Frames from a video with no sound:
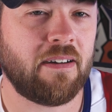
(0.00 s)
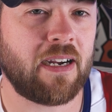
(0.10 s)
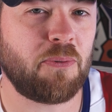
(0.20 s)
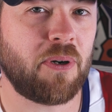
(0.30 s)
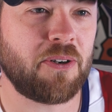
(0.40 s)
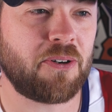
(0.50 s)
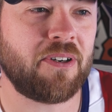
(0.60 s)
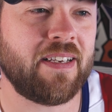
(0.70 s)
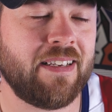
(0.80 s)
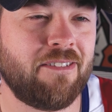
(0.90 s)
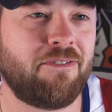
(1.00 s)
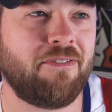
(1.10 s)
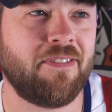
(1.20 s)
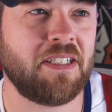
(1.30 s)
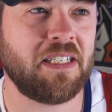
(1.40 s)
I wonder if
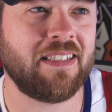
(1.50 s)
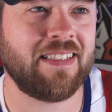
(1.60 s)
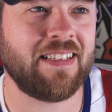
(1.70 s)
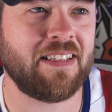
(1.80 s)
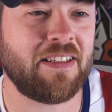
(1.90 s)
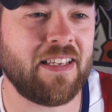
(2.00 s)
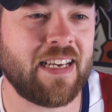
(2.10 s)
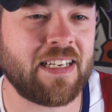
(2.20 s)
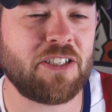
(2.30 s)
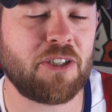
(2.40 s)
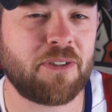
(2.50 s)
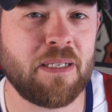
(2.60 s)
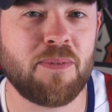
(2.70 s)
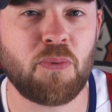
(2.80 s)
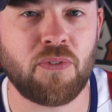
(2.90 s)
the NHL
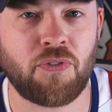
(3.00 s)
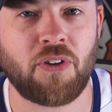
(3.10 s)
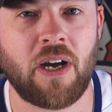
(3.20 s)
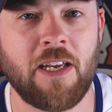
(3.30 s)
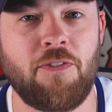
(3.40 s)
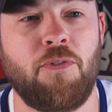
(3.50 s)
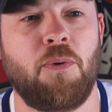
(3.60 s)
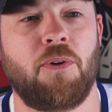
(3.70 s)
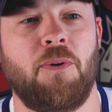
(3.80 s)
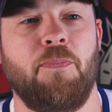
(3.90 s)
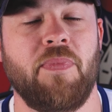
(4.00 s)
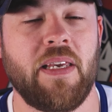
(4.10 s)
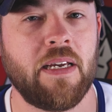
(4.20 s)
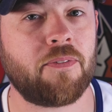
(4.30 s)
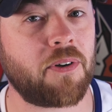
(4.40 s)
teams would fly for
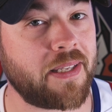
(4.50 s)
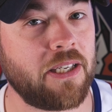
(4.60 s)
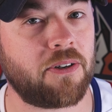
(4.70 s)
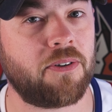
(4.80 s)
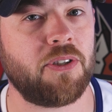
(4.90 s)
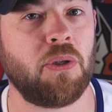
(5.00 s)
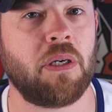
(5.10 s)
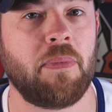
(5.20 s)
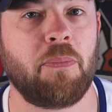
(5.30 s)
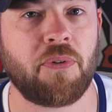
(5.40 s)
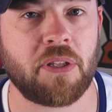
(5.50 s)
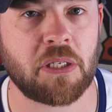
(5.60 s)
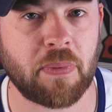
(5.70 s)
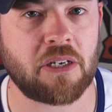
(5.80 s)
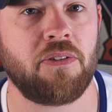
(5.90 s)
every year you come up with a
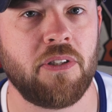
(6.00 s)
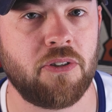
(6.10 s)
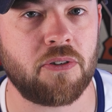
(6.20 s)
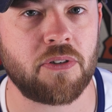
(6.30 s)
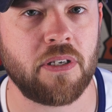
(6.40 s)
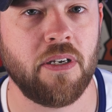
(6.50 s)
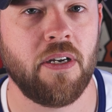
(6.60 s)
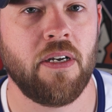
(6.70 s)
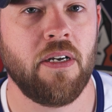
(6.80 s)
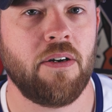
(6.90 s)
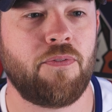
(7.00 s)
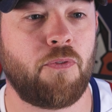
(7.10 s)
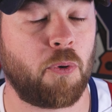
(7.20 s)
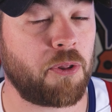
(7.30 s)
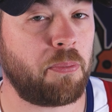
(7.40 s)
specialty jersey
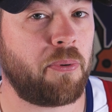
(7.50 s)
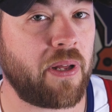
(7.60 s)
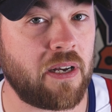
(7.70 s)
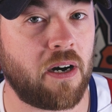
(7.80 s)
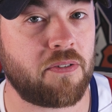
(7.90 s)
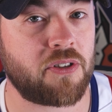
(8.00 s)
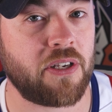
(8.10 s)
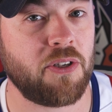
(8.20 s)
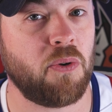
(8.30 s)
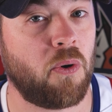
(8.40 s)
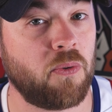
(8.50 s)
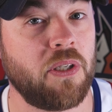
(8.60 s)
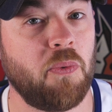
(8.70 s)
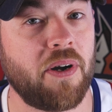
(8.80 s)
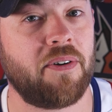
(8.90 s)
for the playoffs that you
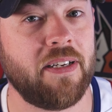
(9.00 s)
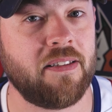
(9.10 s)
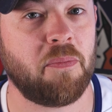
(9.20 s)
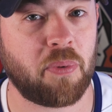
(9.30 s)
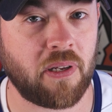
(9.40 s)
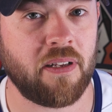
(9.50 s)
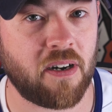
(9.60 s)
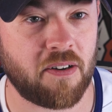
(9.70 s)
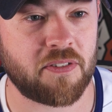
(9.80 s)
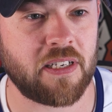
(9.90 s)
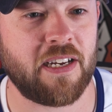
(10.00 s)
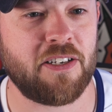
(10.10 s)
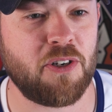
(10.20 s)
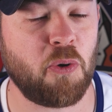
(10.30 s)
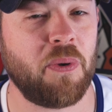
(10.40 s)
only wear in the playoffs
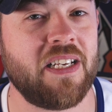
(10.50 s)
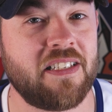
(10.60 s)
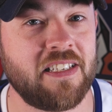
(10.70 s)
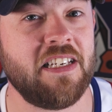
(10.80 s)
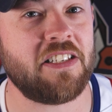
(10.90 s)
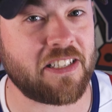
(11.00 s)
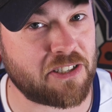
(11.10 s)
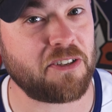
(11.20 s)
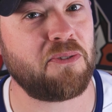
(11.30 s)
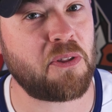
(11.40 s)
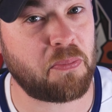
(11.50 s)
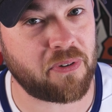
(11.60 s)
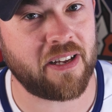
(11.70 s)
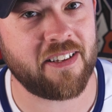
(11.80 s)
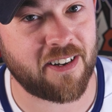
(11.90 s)
and nobody sees until the
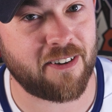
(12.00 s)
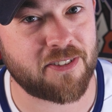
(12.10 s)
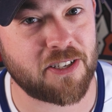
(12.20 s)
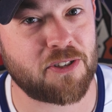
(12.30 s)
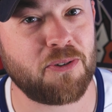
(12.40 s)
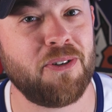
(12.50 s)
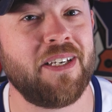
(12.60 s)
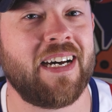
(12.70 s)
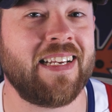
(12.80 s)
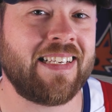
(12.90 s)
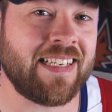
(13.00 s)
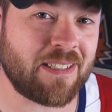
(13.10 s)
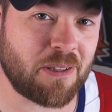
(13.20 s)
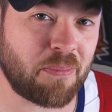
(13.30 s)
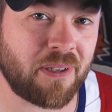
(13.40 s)
playoffs. So you got to get
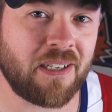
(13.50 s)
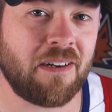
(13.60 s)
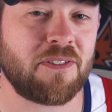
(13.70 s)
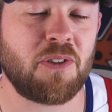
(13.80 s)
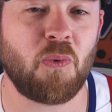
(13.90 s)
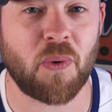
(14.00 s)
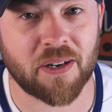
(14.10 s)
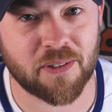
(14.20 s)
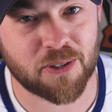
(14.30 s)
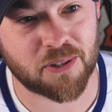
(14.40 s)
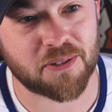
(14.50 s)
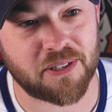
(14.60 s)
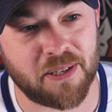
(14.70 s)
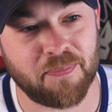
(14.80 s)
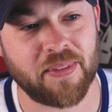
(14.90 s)
to the playoffs to wear the
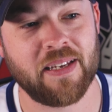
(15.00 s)
jersey.